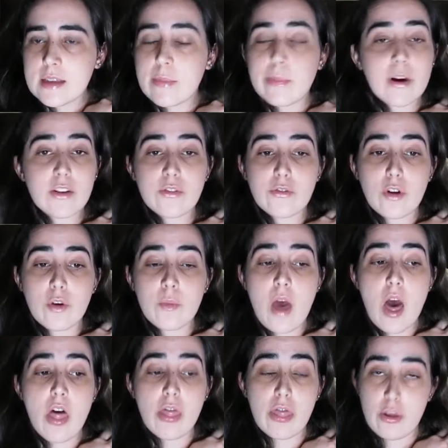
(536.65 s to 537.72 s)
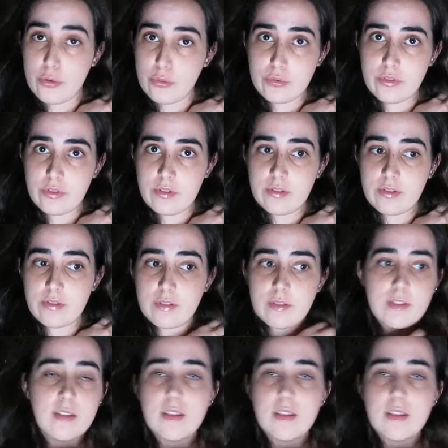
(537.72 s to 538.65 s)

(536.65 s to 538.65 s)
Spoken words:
apart from those